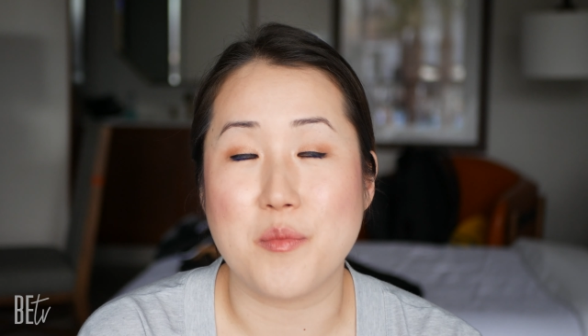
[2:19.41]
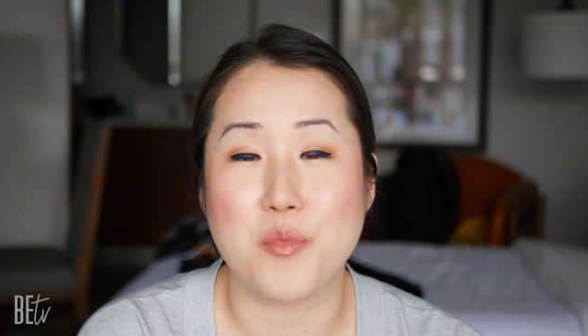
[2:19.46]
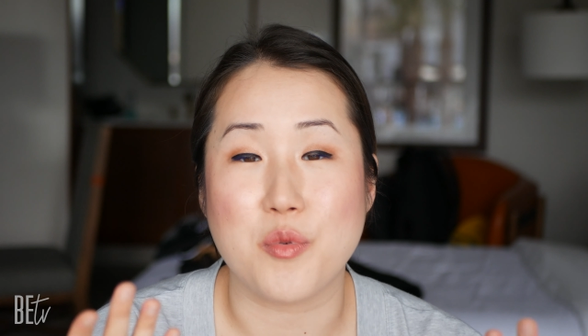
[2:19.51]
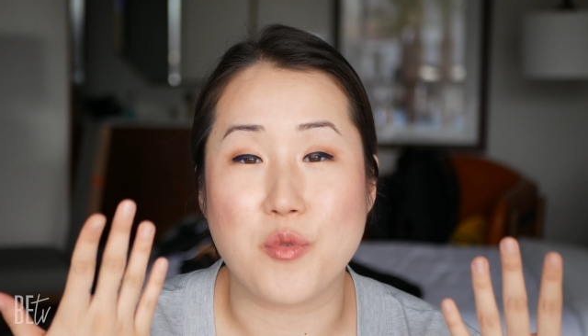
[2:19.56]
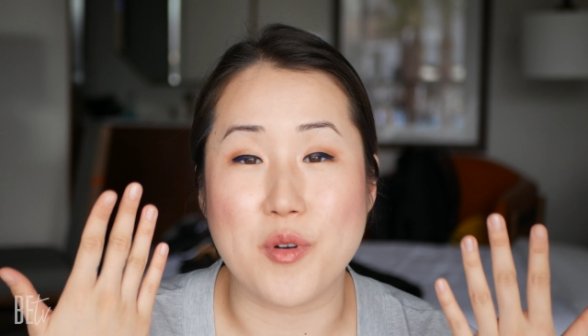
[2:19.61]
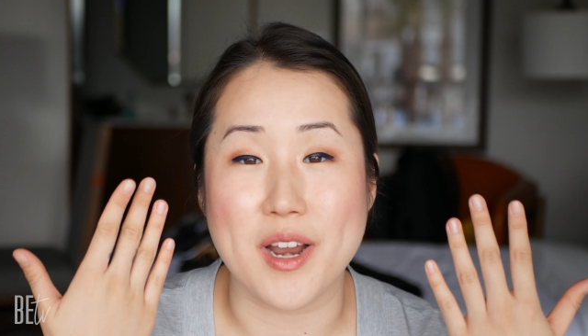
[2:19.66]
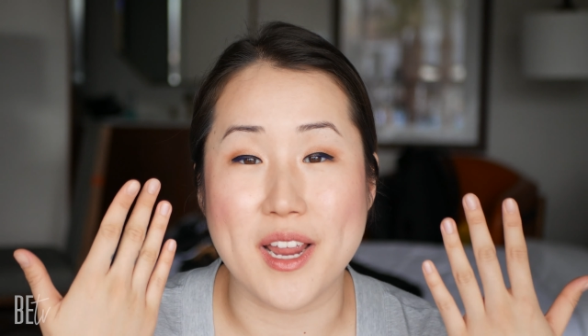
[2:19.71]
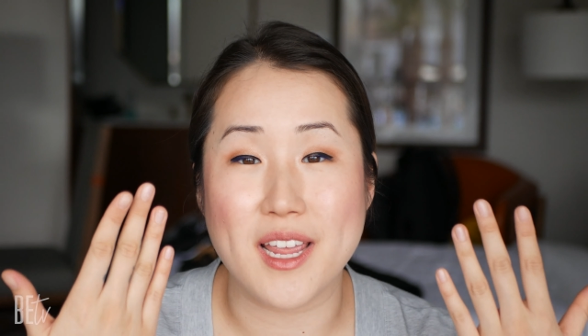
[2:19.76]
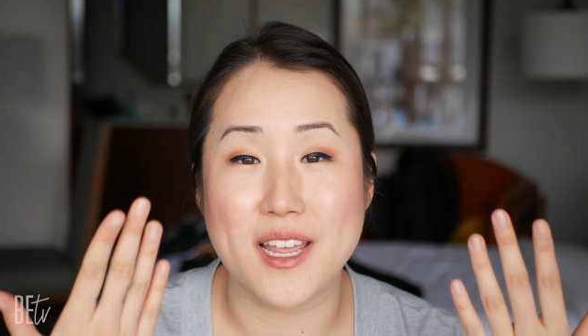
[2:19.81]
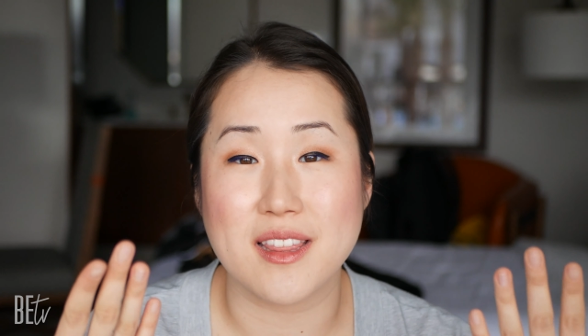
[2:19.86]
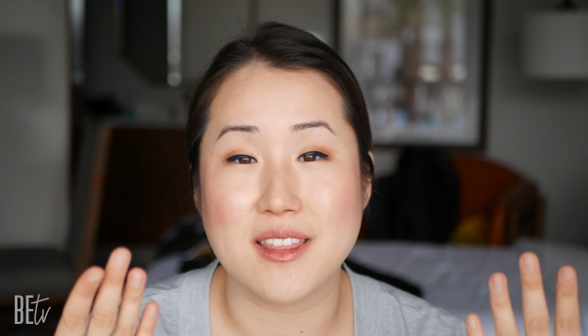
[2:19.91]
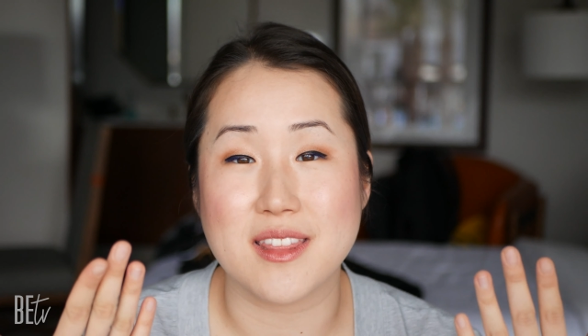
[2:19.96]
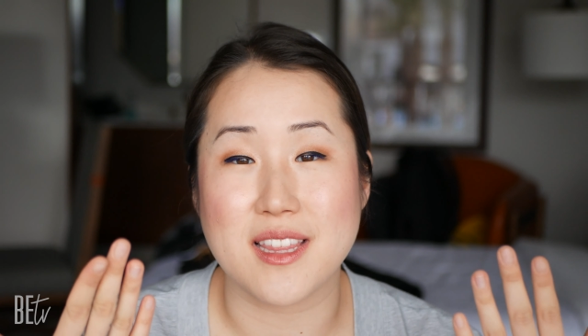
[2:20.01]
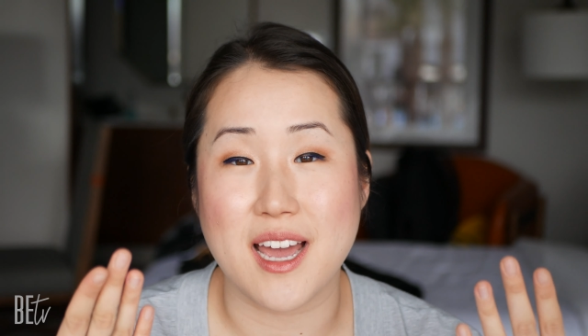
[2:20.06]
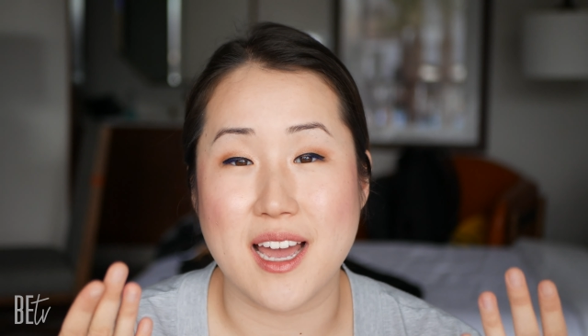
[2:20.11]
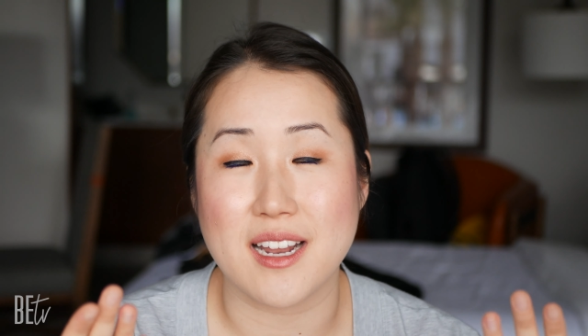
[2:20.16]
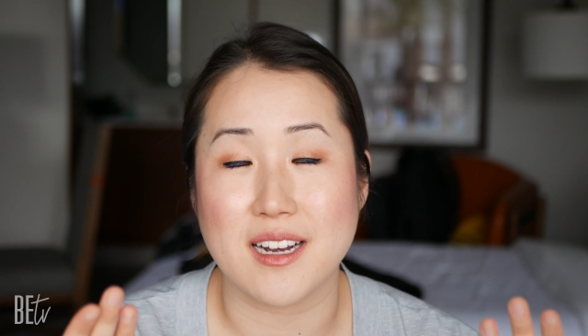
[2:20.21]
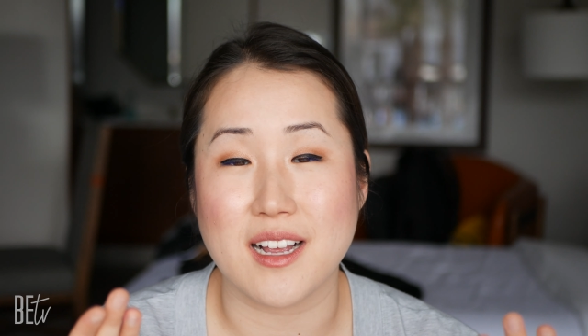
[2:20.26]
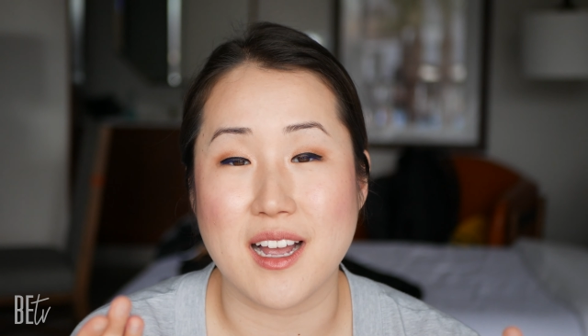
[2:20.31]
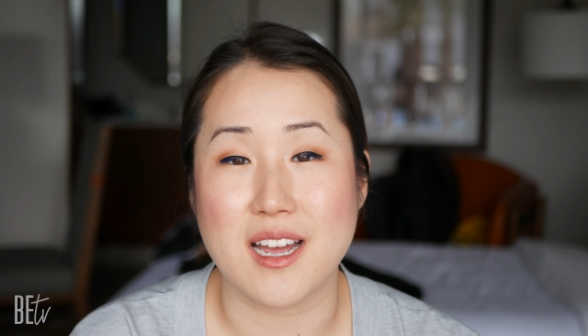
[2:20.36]
brain
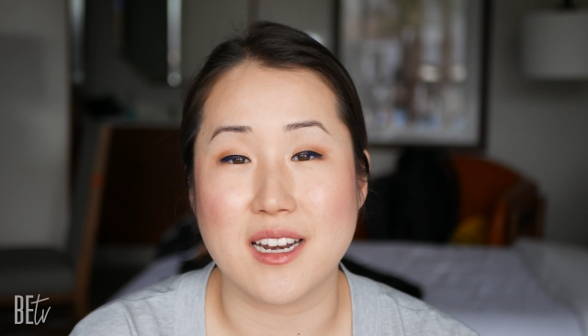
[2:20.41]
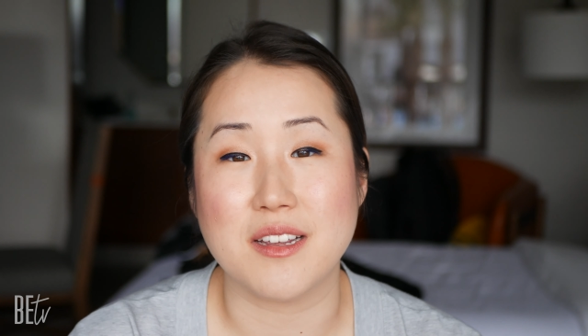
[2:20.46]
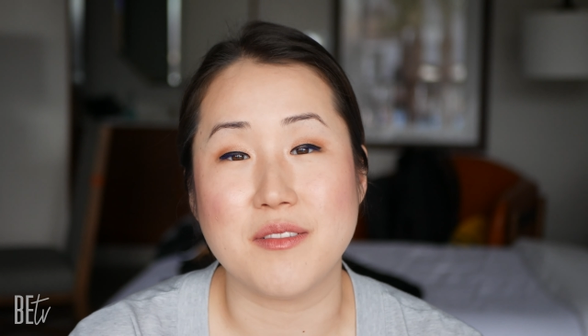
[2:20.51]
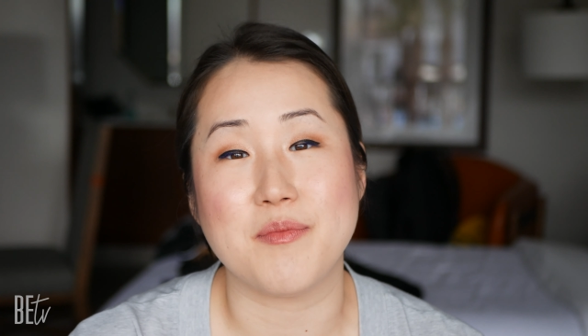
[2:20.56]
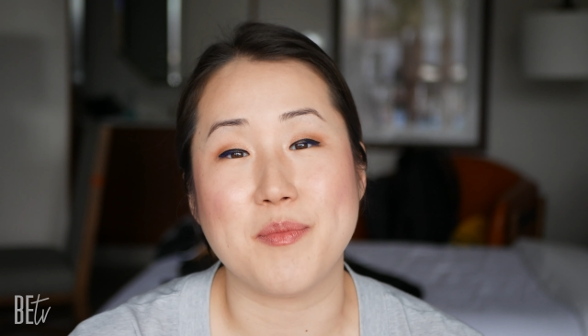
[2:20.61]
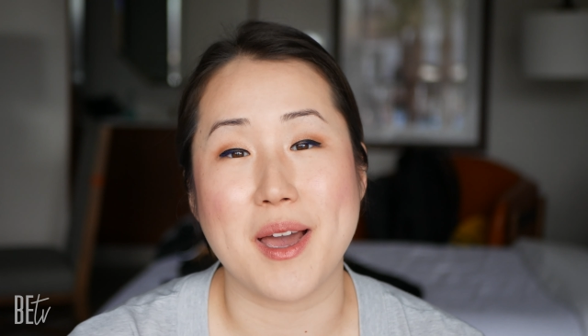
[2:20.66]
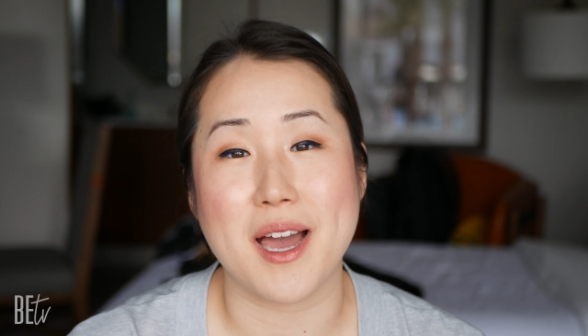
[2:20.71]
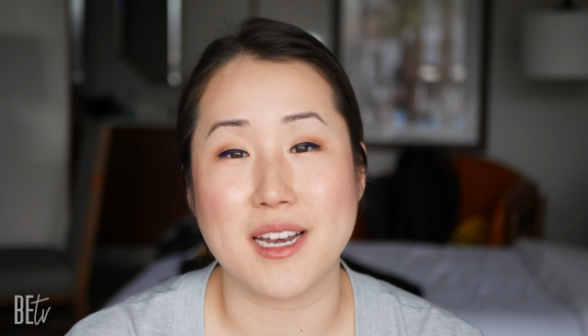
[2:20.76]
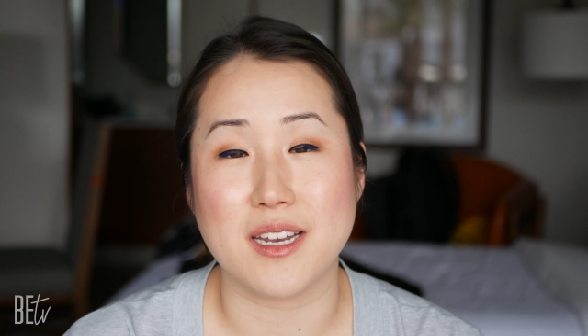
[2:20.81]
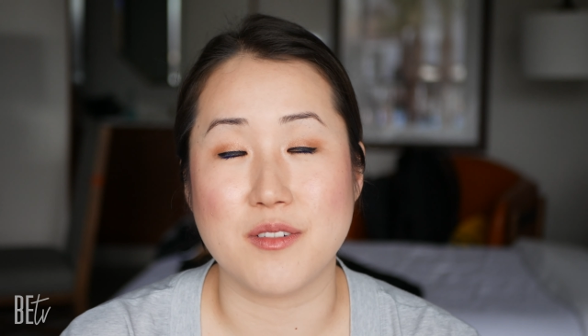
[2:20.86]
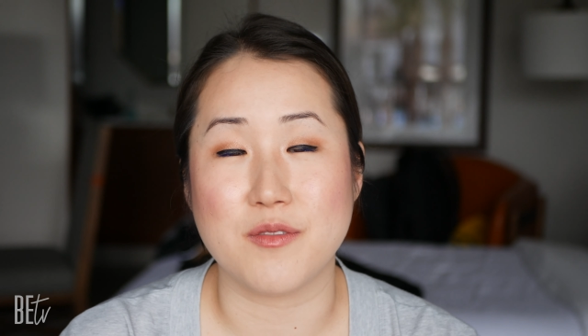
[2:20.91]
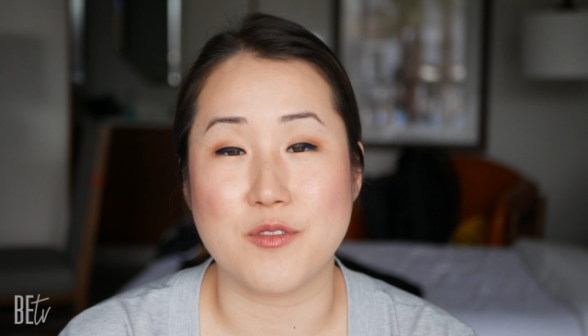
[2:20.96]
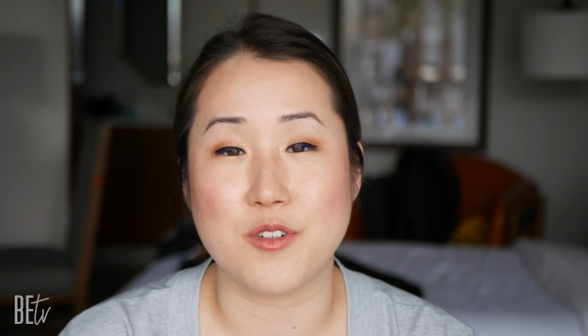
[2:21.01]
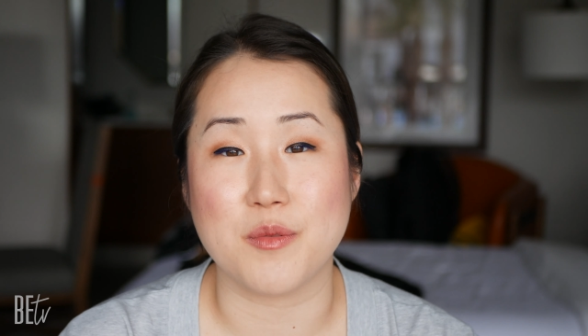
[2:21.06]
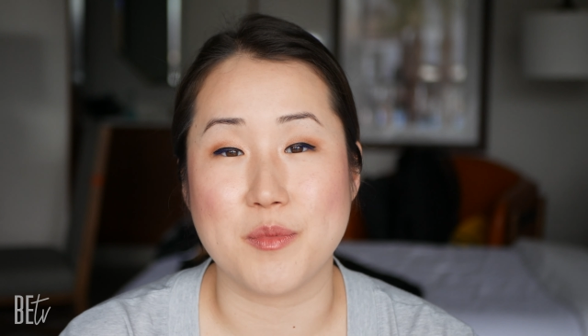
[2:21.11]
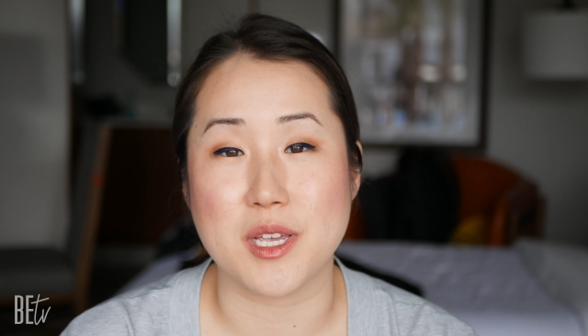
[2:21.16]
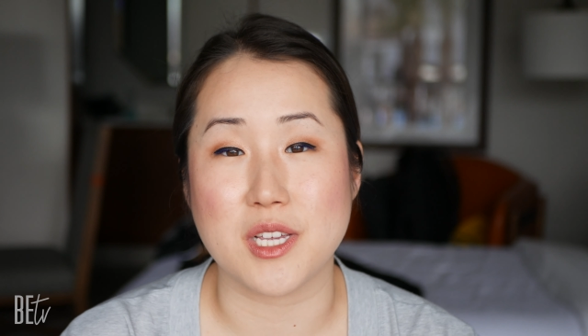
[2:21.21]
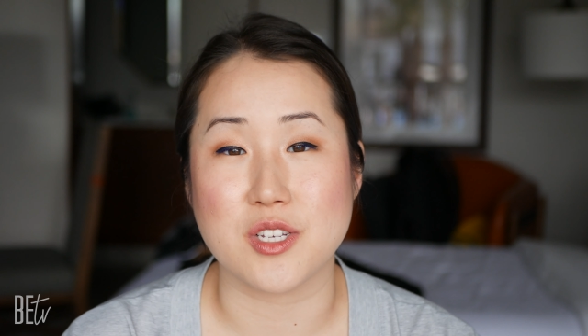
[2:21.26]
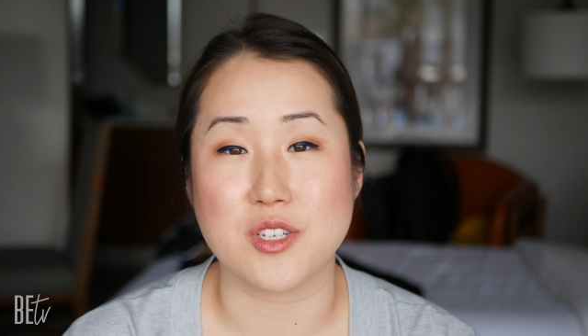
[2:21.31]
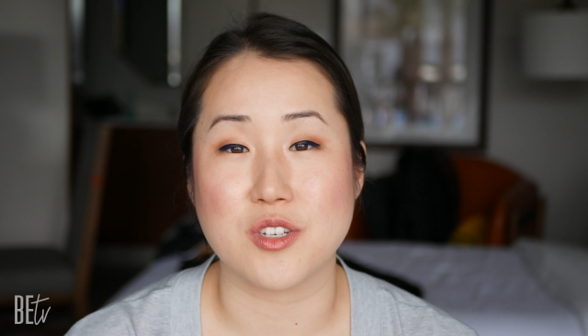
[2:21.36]
that kind of bad
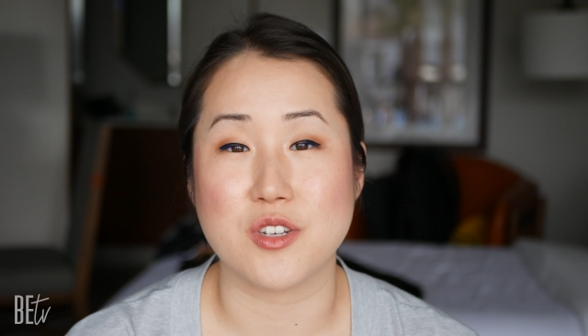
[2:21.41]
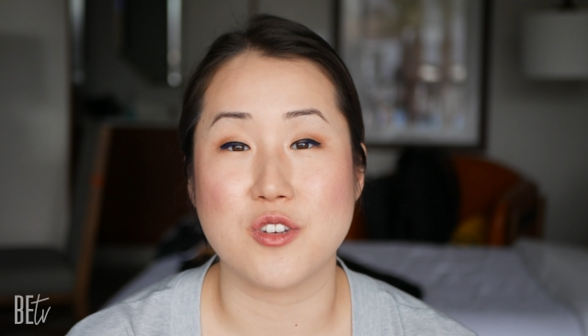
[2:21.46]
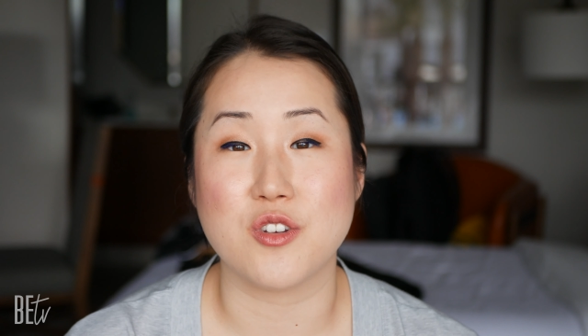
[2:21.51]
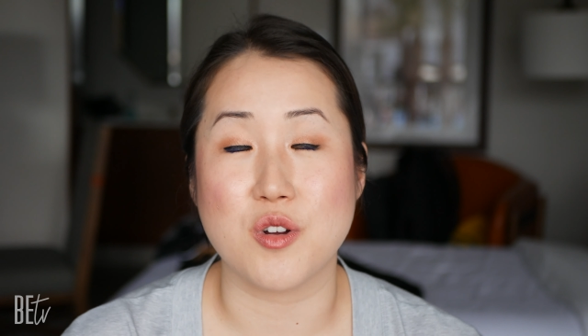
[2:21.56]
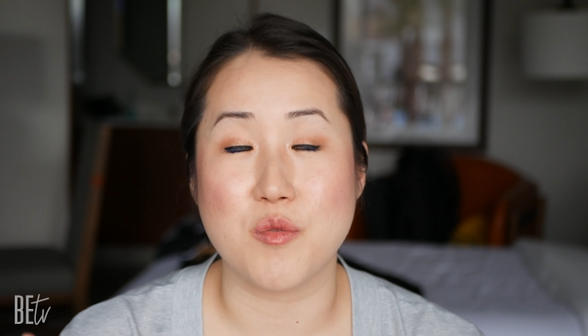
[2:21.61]
information,